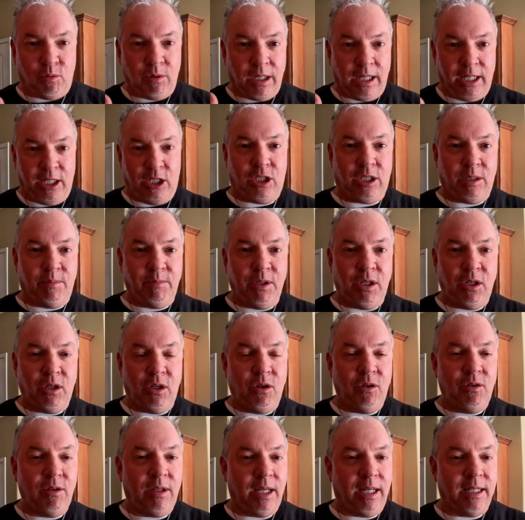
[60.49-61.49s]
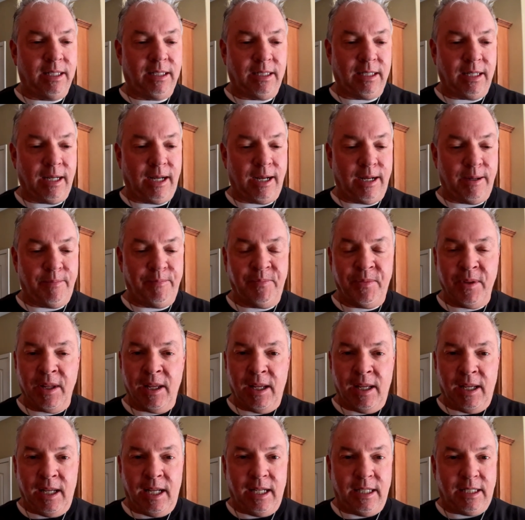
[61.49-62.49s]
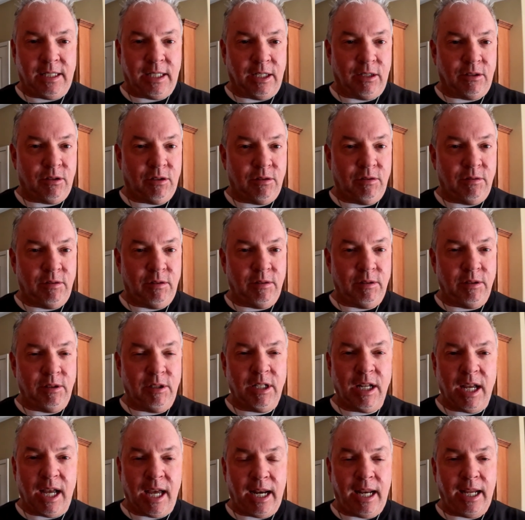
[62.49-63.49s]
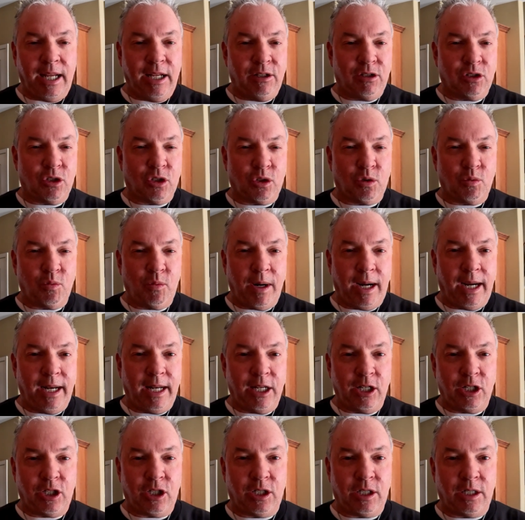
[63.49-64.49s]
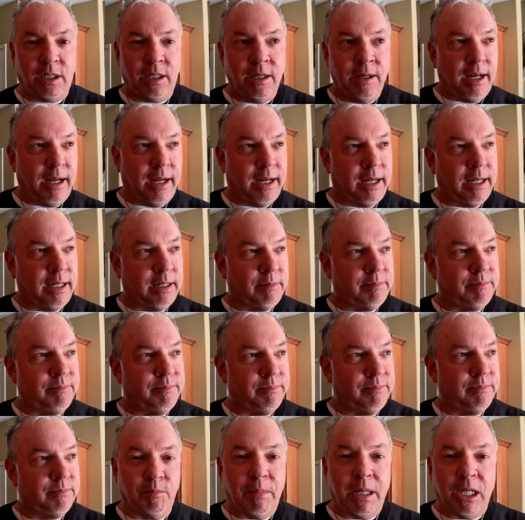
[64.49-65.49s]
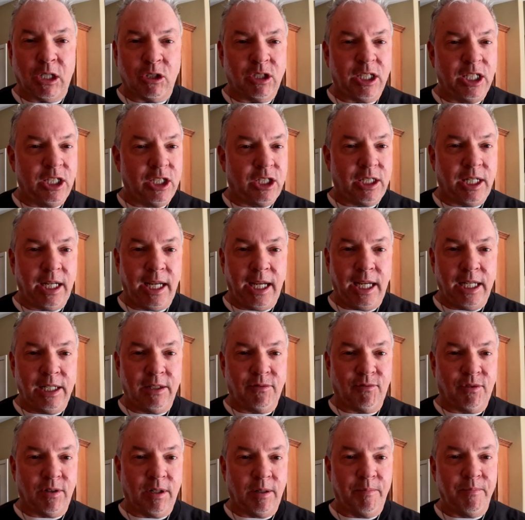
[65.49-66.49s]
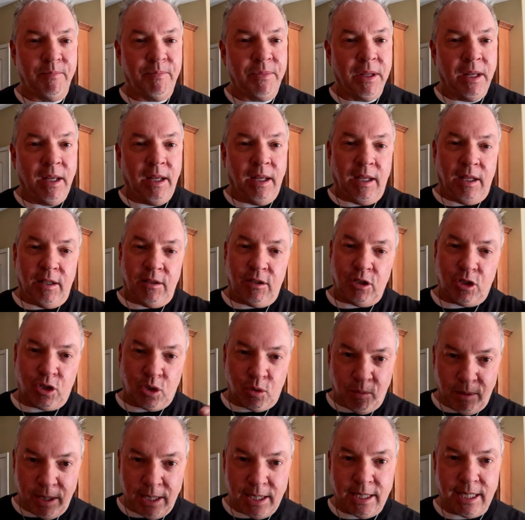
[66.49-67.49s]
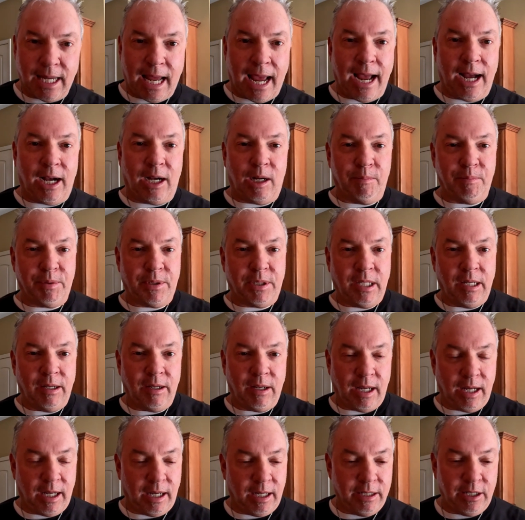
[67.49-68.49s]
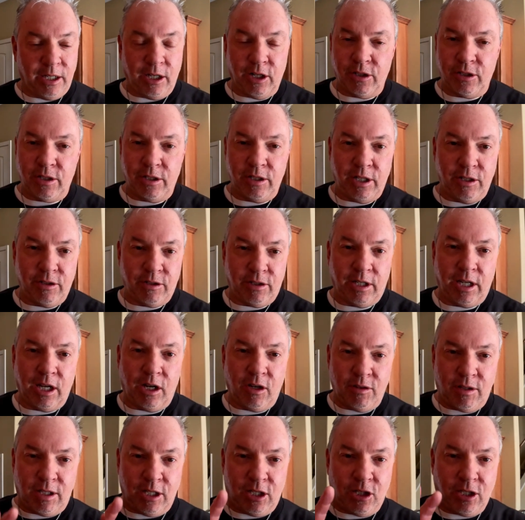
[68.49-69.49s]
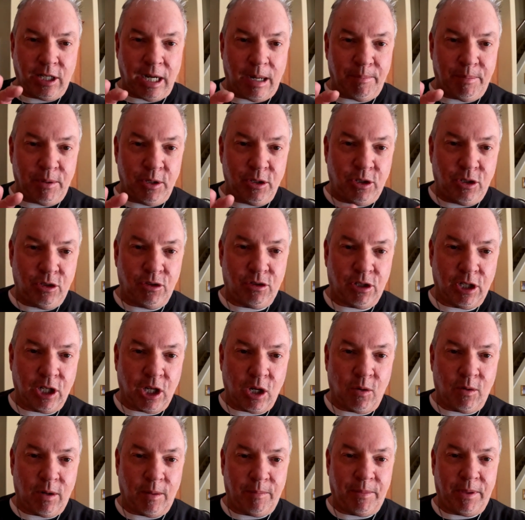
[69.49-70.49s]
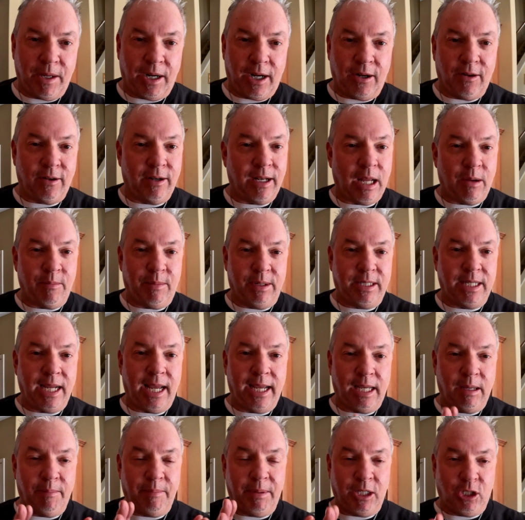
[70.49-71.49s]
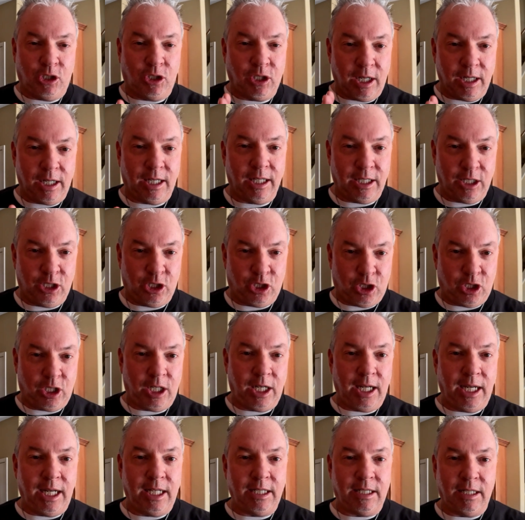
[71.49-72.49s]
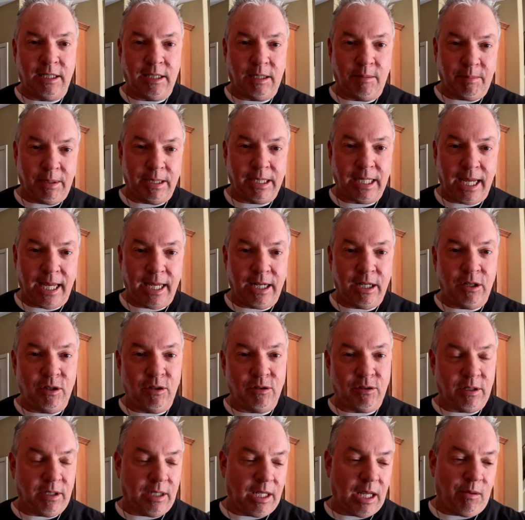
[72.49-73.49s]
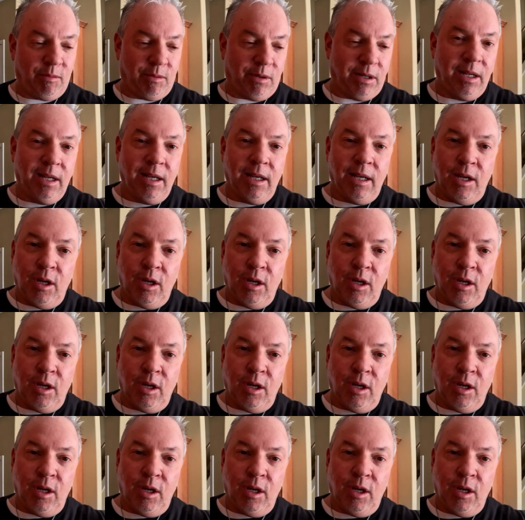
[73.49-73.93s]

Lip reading: really smooth. It's a nutty, Swedish melting cheese from the Swiss Alps. Years and years ago, the shepherds used to go up there and they would take a big chunk of this cheese and some potatoes, and they would